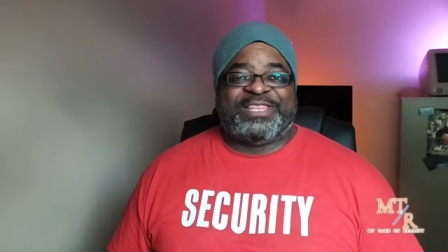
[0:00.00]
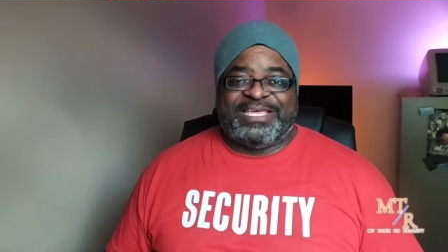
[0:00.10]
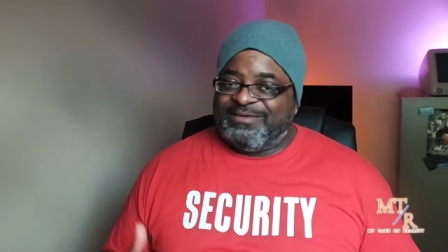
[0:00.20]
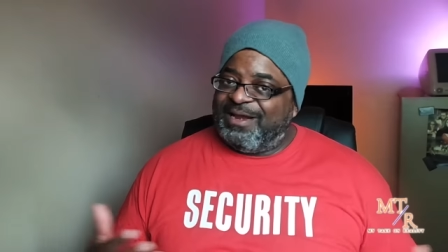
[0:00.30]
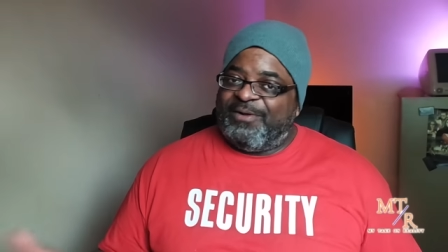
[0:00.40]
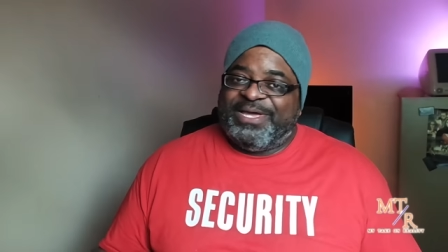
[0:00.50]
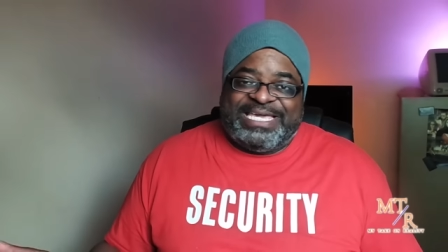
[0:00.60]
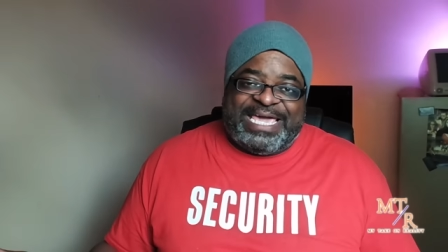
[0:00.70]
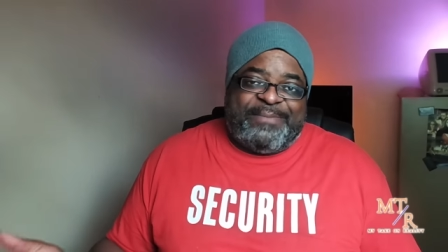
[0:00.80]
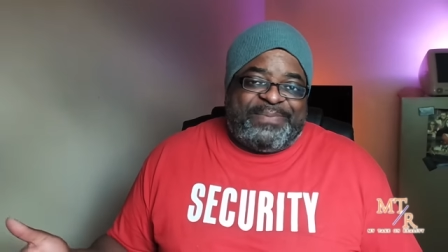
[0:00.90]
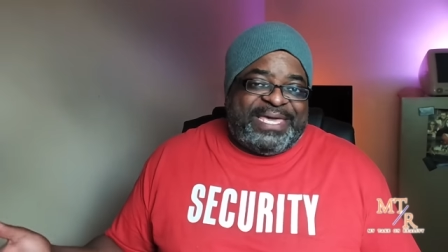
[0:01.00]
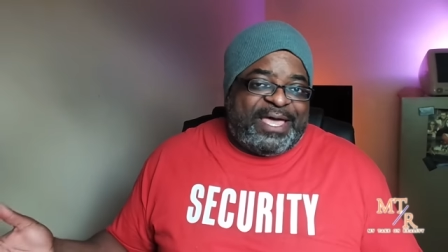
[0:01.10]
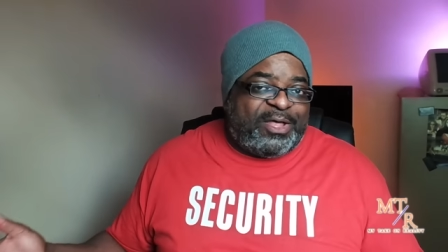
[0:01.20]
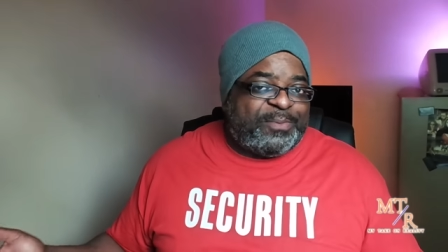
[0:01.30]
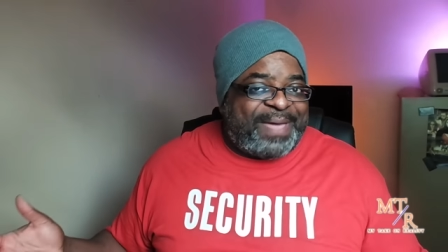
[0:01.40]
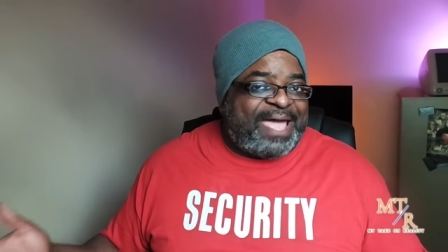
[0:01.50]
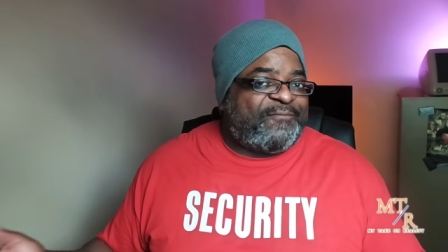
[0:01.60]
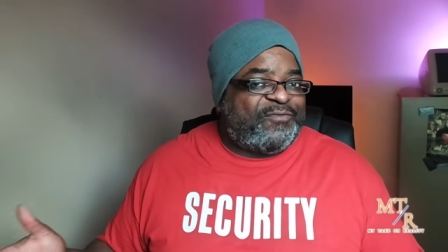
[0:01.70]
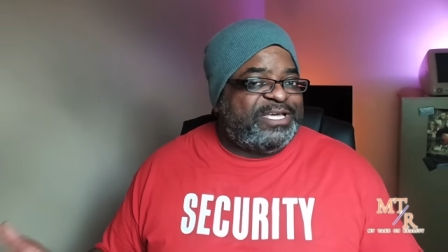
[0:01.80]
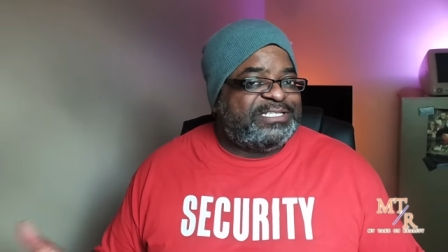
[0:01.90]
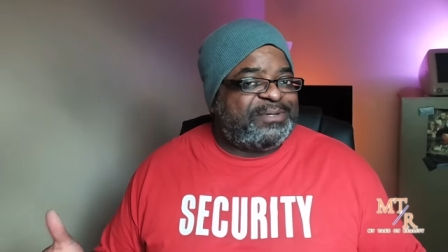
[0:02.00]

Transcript: you know, he can't be held back for his